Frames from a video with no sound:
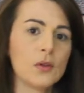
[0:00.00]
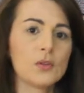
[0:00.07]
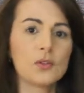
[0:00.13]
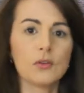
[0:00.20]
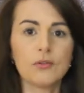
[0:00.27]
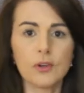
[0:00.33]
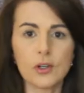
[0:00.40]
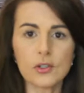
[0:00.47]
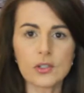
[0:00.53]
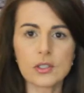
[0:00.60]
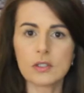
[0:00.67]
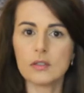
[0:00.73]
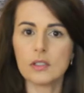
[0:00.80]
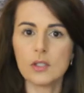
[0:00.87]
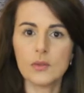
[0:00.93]
So,
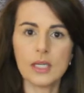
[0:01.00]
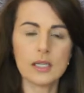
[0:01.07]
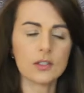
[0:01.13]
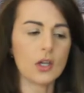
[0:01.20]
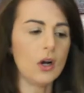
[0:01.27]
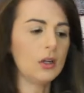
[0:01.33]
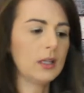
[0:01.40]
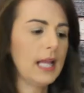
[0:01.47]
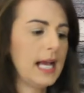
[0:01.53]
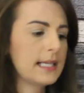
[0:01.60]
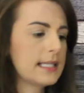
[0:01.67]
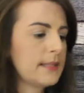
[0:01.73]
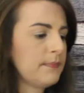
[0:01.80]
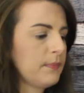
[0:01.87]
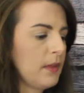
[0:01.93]
first, you need a tall
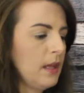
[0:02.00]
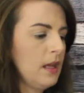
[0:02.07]
glass.